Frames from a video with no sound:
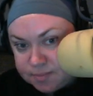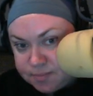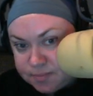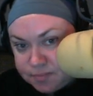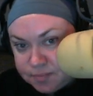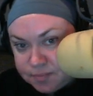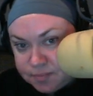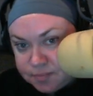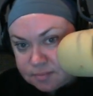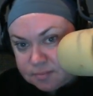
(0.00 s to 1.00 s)

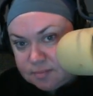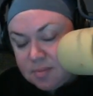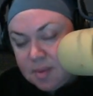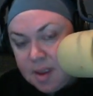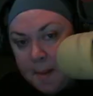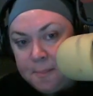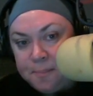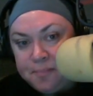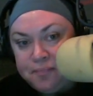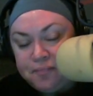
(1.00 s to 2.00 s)

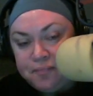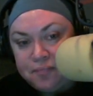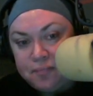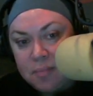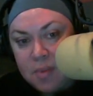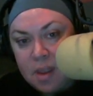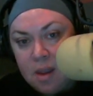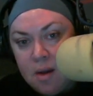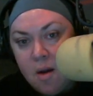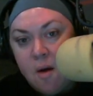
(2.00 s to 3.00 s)

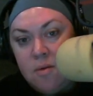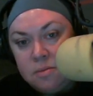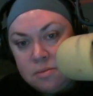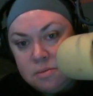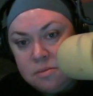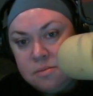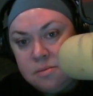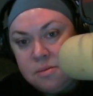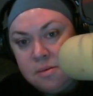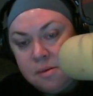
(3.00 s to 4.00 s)

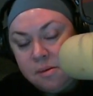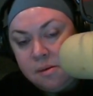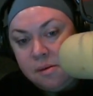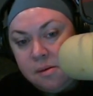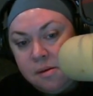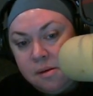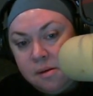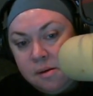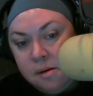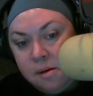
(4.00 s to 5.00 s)

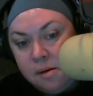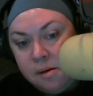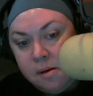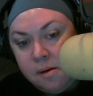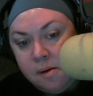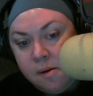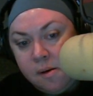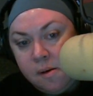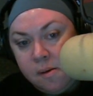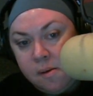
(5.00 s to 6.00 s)

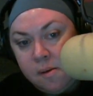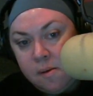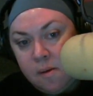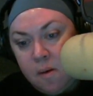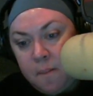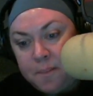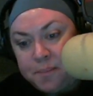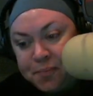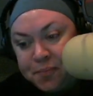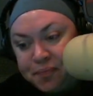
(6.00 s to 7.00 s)

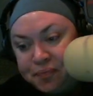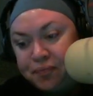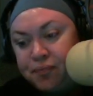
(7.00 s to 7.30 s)
This person isn't speaking.